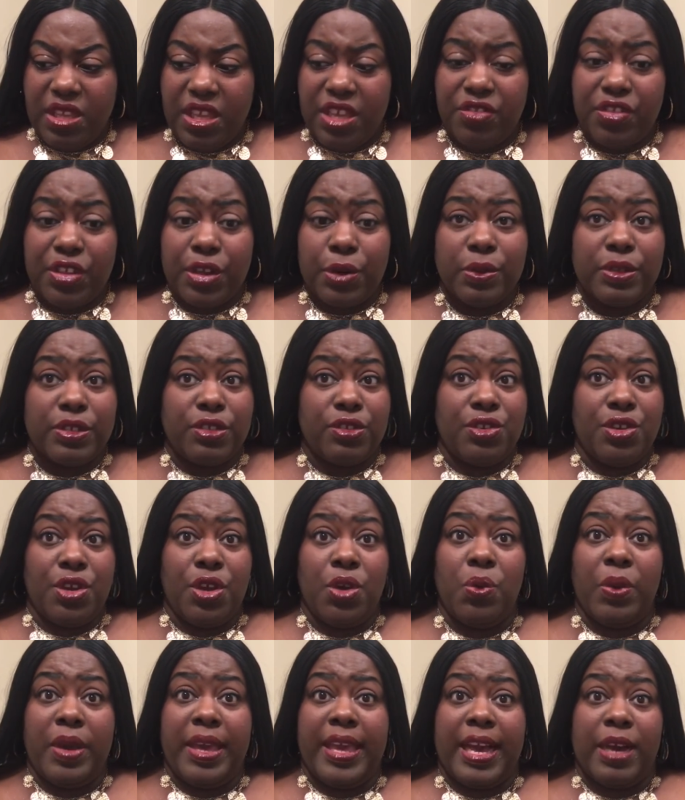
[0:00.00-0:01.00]
there was
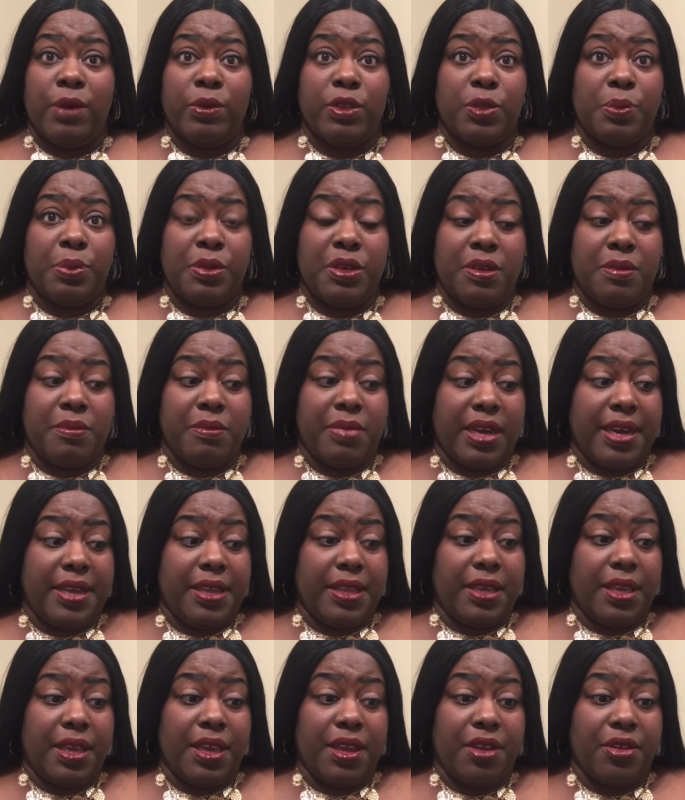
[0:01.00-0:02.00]
no way I was putting body
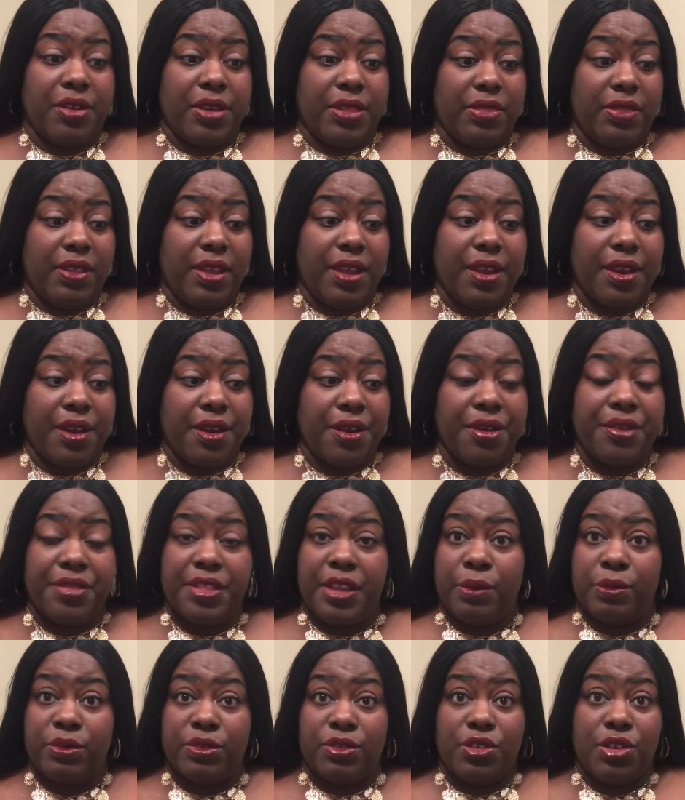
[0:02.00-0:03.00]
care in there.
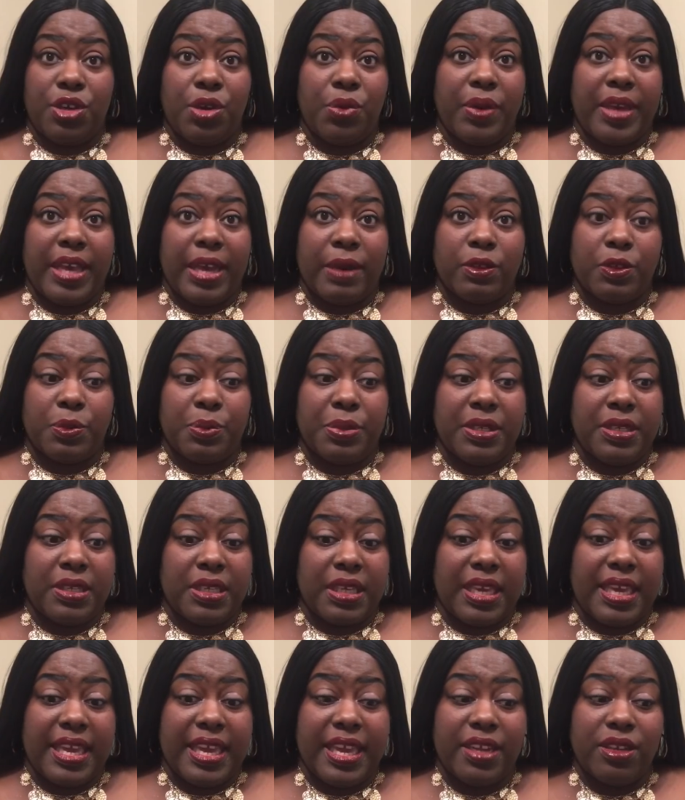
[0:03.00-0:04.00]
There was no way I was putting
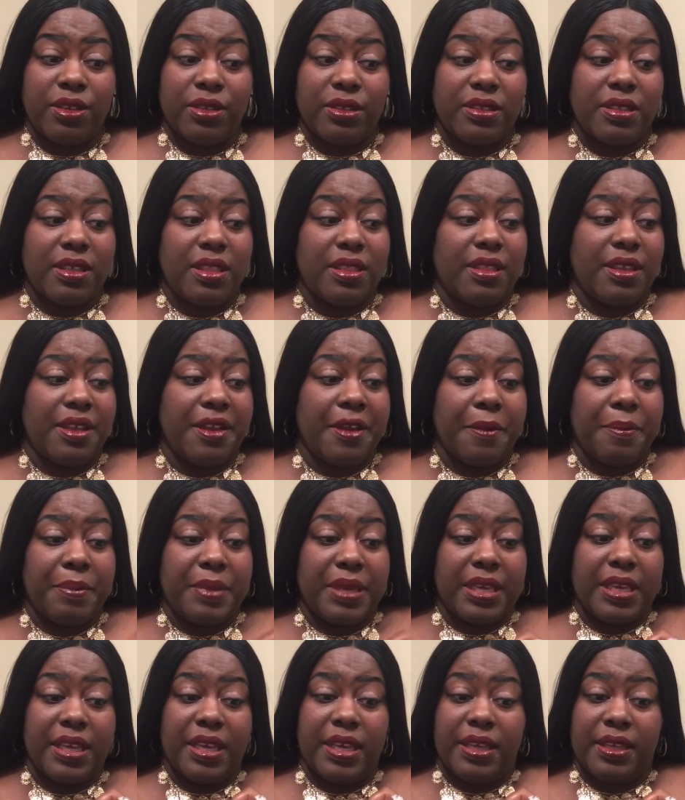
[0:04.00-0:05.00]
candles in there,
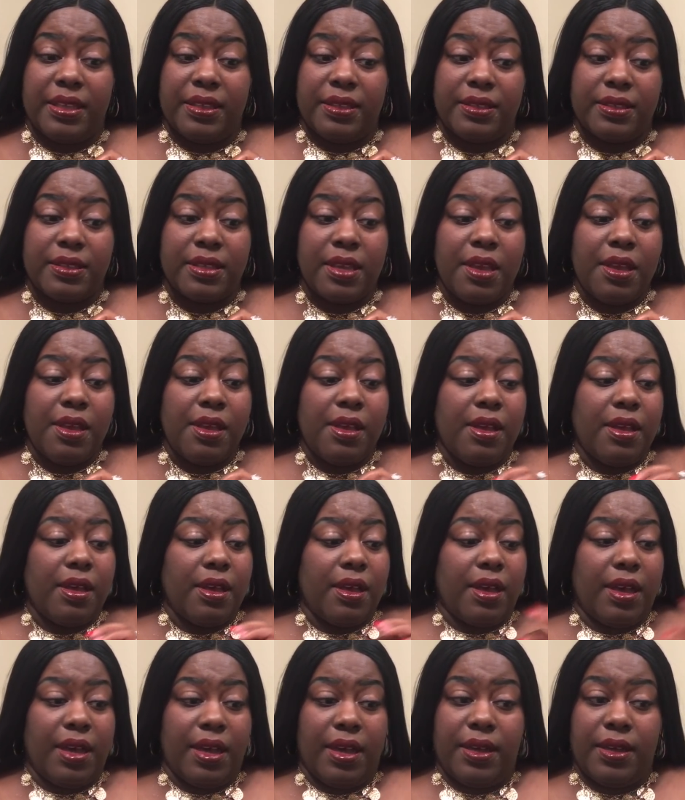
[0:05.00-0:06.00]
because
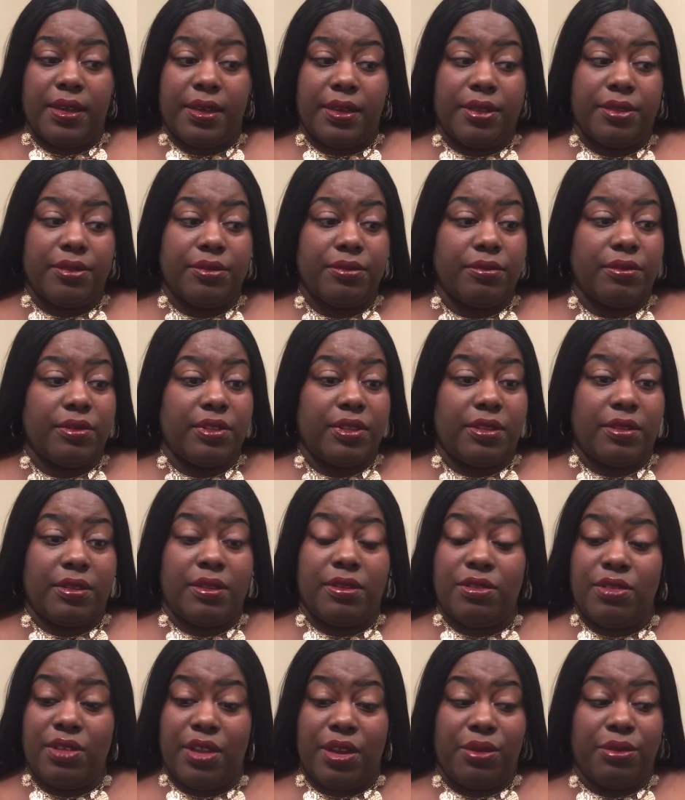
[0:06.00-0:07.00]

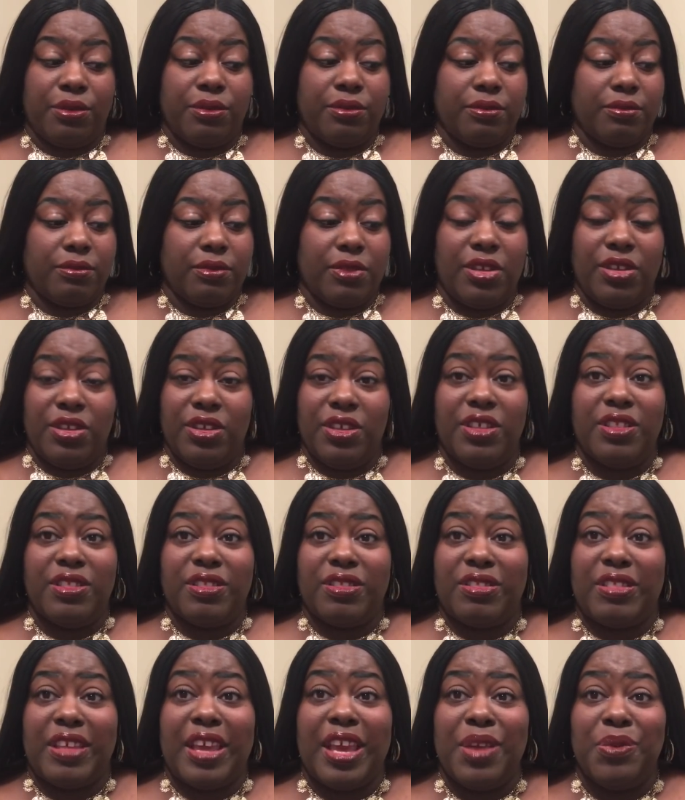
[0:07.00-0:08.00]
No.
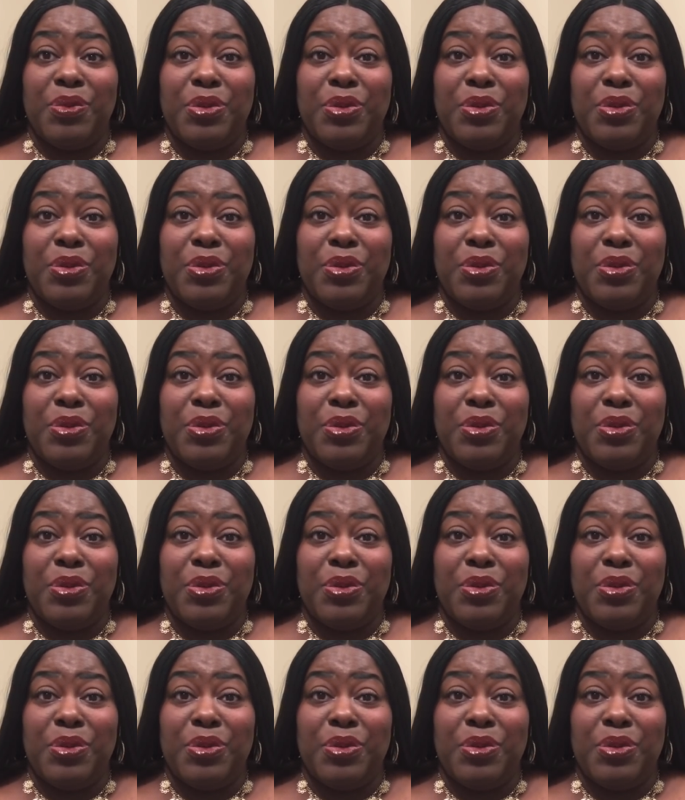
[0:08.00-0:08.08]
They